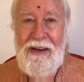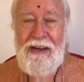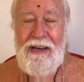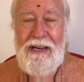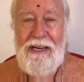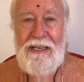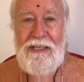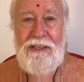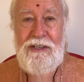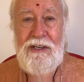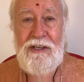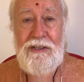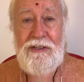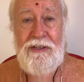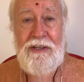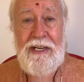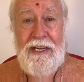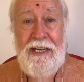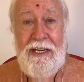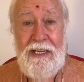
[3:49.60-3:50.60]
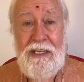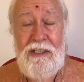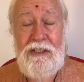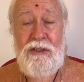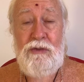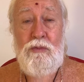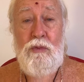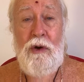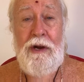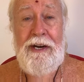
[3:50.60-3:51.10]
It just
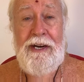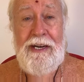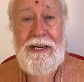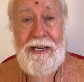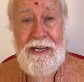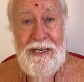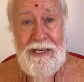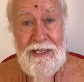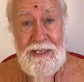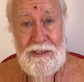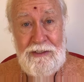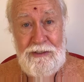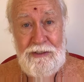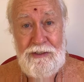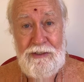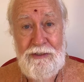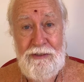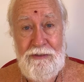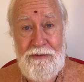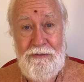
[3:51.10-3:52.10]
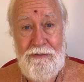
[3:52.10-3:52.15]
is what it is.